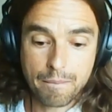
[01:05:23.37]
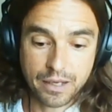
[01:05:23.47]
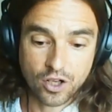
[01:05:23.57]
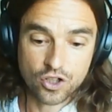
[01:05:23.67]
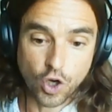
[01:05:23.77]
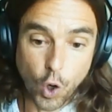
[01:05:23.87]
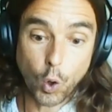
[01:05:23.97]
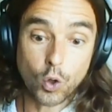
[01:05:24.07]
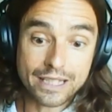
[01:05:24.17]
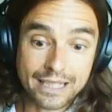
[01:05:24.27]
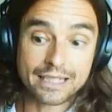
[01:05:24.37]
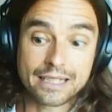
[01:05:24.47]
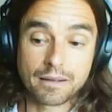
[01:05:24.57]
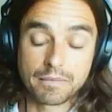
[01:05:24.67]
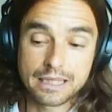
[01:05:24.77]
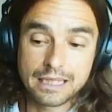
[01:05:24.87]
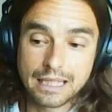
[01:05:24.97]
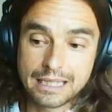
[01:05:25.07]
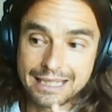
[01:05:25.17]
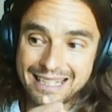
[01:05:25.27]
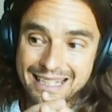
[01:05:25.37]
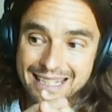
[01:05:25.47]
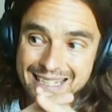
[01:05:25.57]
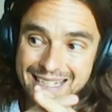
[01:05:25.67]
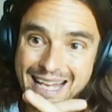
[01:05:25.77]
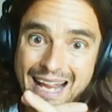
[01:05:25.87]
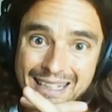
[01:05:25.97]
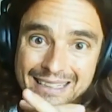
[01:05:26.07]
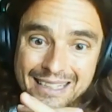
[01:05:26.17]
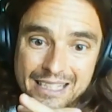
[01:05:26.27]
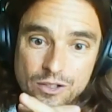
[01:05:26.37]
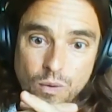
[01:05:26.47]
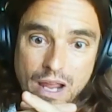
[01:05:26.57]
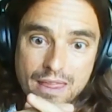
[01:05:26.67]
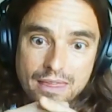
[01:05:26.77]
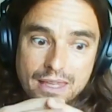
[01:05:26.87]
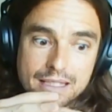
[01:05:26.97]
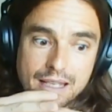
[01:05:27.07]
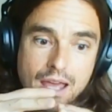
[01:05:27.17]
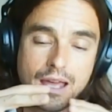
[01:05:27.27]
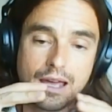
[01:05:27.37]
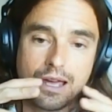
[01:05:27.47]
because the whole system is entangled in this way that this